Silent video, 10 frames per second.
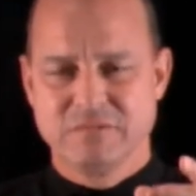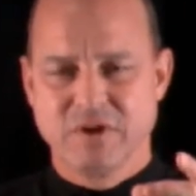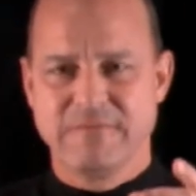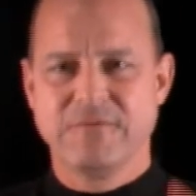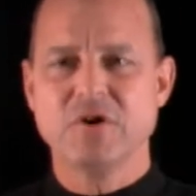
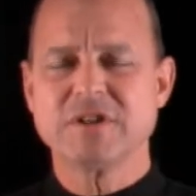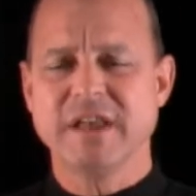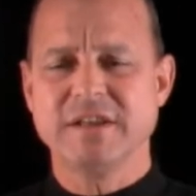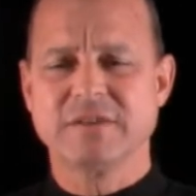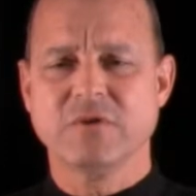The first
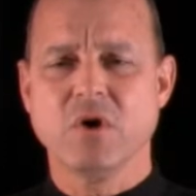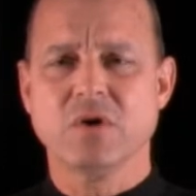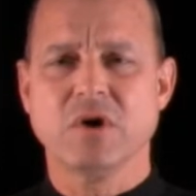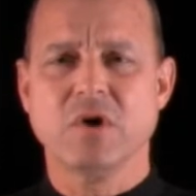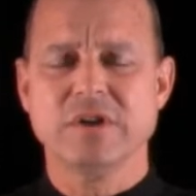taste of
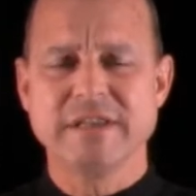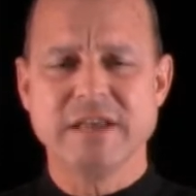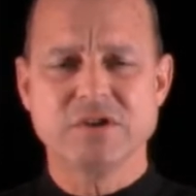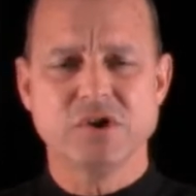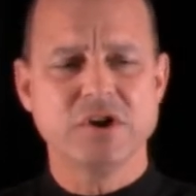Coca-Cola
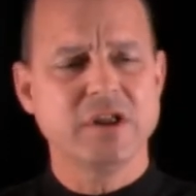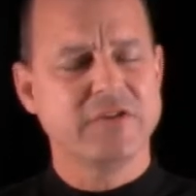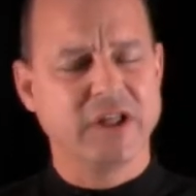tastes good,